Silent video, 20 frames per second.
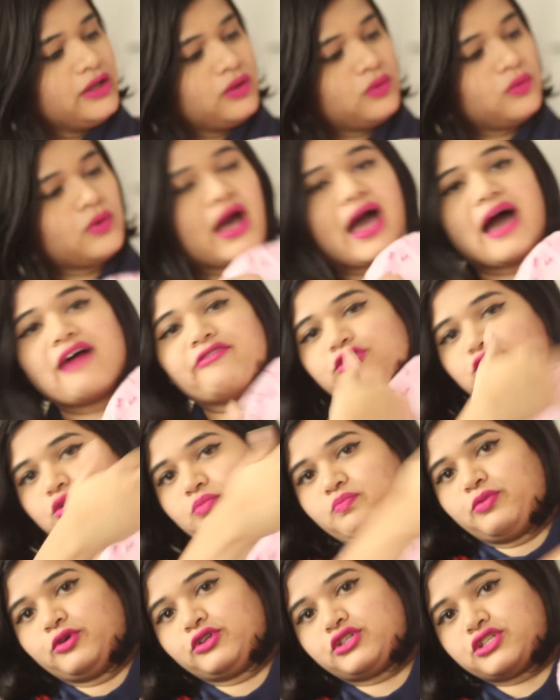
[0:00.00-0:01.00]
you have
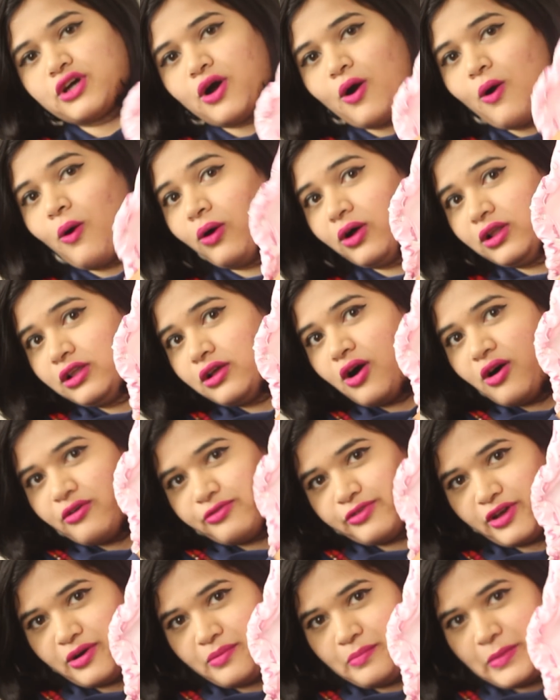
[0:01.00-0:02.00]
to put all
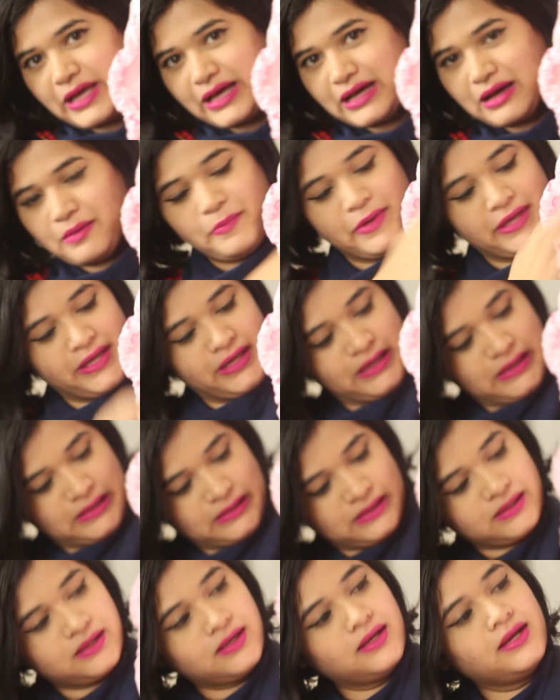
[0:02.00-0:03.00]
of your makeup here
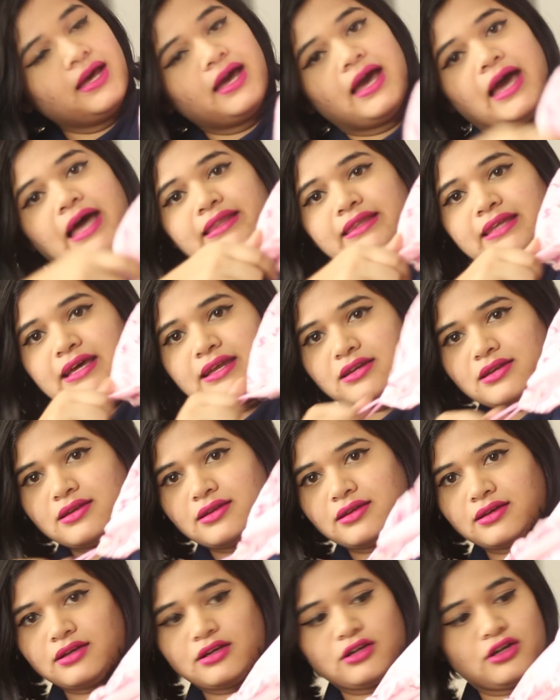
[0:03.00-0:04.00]
and then
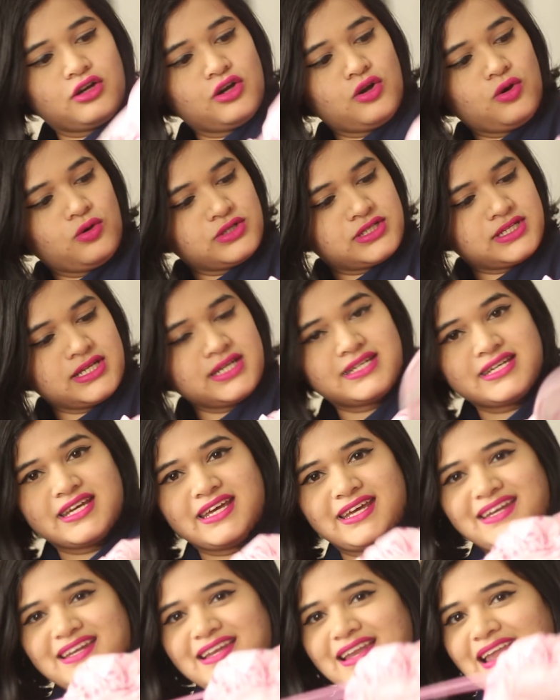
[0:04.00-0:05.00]
close it
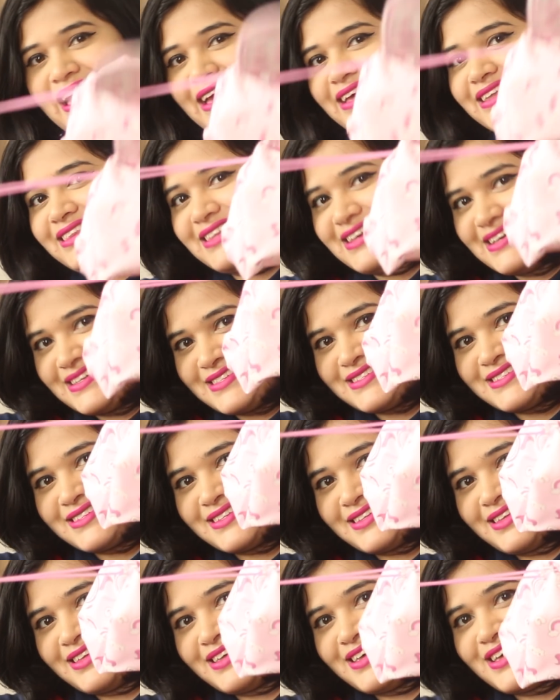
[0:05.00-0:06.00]
in like
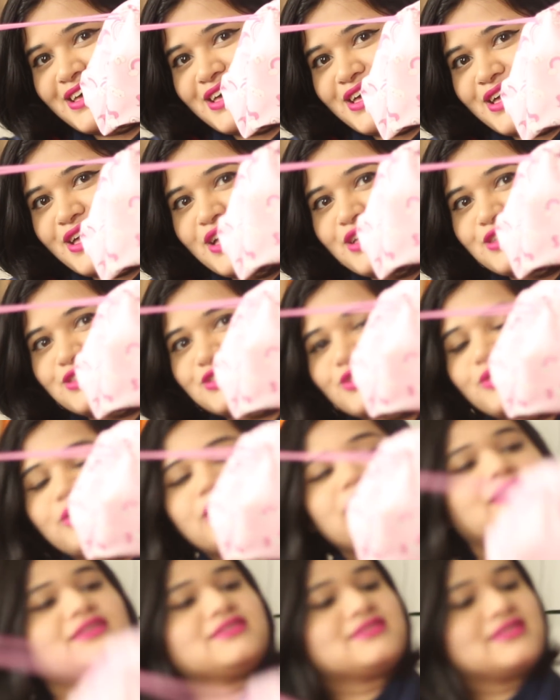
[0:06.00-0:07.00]
this.
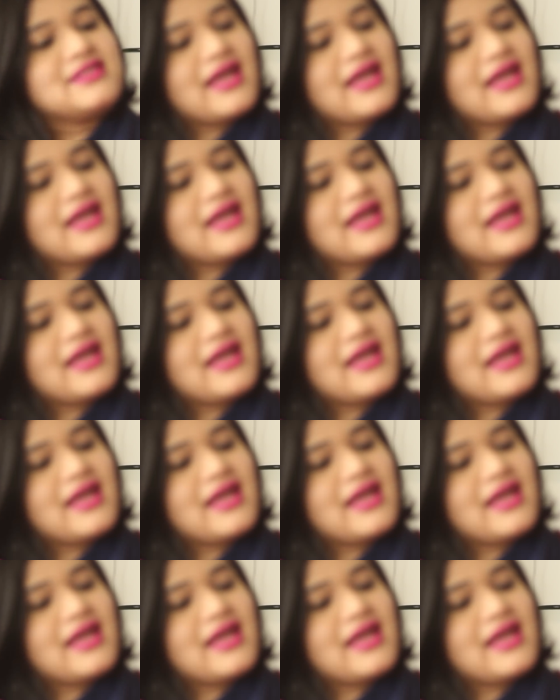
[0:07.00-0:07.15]
So it's